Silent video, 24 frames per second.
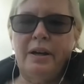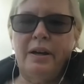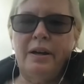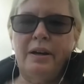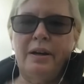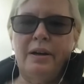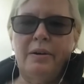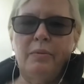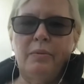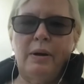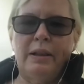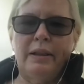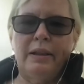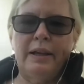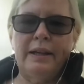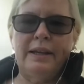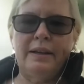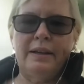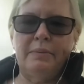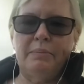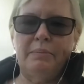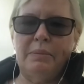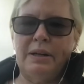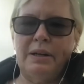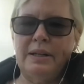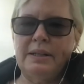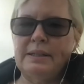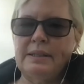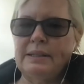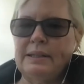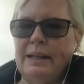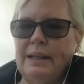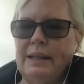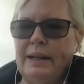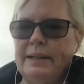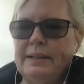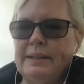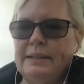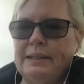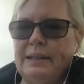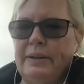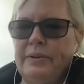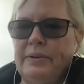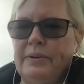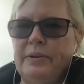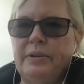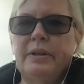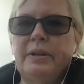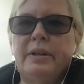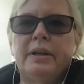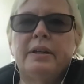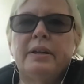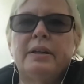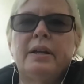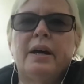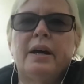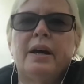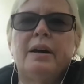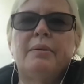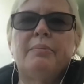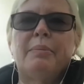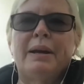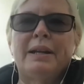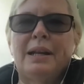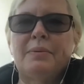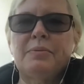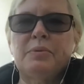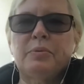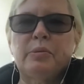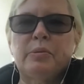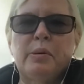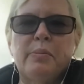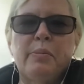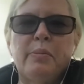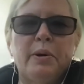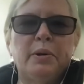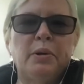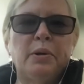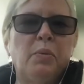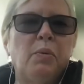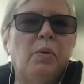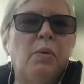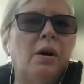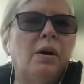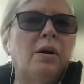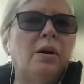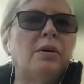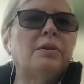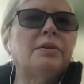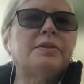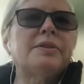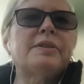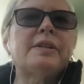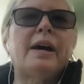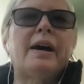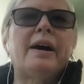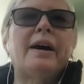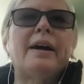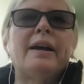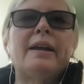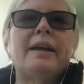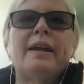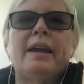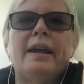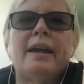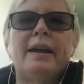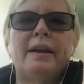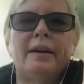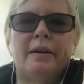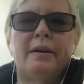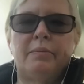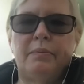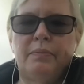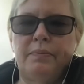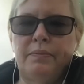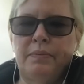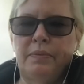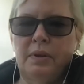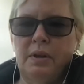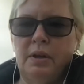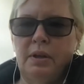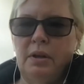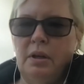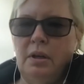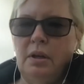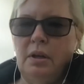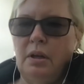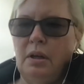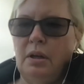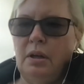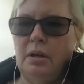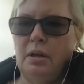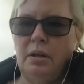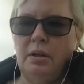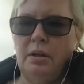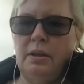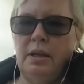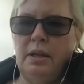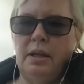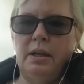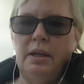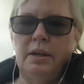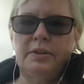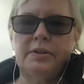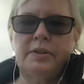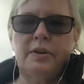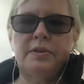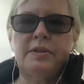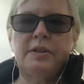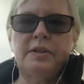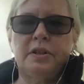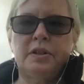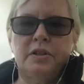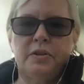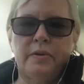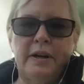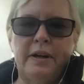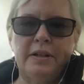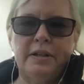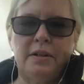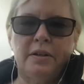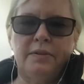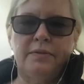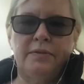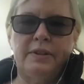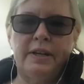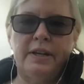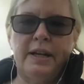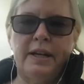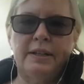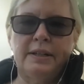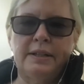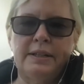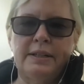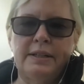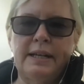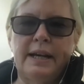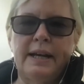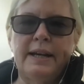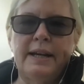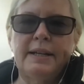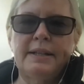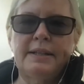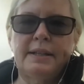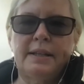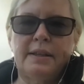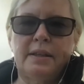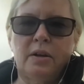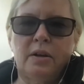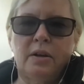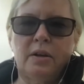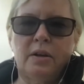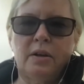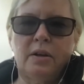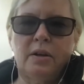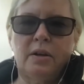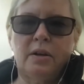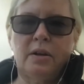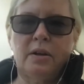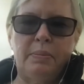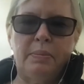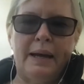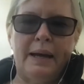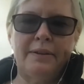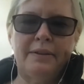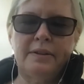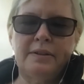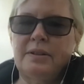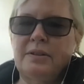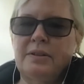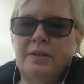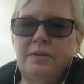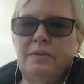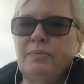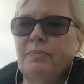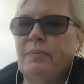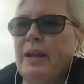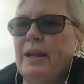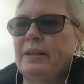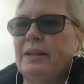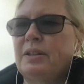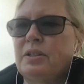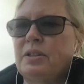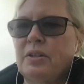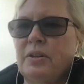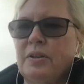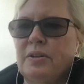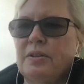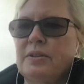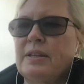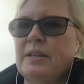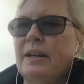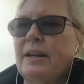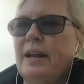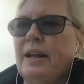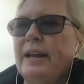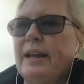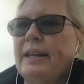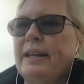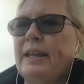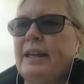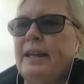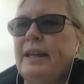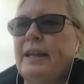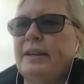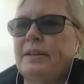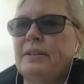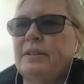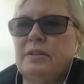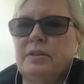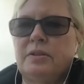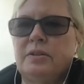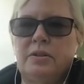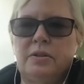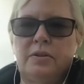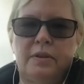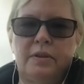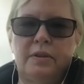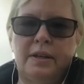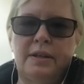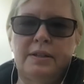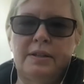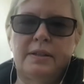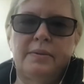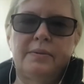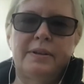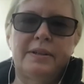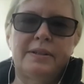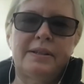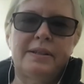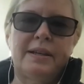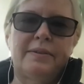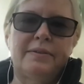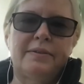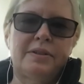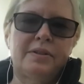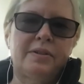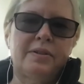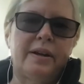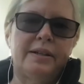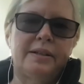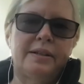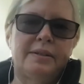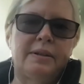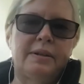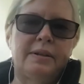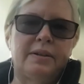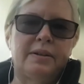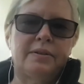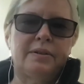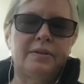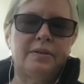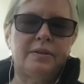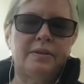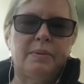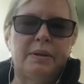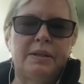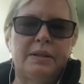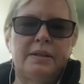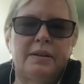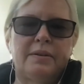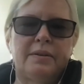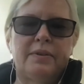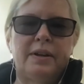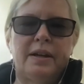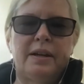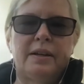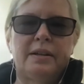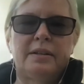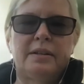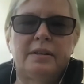While I get my slides loaded, my name is Ramona Walls. I am the Associate Director of Data Science at the Critical Path Institute, and it turns out I can't do two things at once. I was trying to introduce myself and